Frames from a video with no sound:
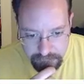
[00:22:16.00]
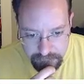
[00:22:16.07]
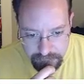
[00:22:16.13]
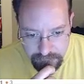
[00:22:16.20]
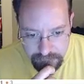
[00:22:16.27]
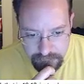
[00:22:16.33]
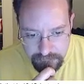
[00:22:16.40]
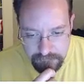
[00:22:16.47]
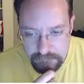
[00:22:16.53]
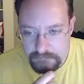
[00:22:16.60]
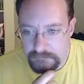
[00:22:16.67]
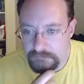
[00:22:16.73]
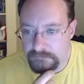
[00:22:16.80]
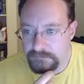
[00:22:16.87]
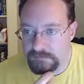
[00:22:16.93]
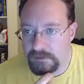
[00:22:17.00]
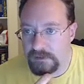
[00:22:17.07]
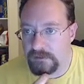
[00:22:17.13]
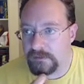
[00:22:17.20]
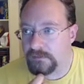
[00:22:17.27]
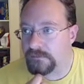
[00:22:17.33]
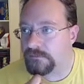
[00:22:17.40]
Alright.
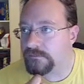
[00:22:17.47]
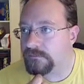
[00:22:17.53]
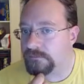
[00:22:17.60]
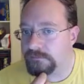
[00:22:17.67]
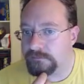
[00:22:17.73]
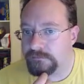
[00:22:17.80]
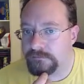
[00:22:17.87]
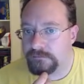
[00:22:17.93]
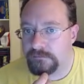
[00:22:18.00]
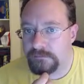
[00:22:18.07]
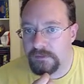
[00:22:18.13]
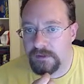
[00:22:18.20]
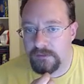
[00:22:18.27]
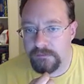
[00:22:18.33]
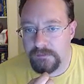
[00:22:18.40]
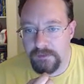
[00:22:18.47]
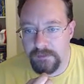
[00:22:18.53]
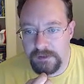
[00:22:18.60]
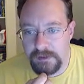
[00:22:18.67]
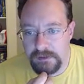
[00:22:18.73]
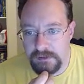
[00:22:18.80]
Well, maybe I need to shut down here.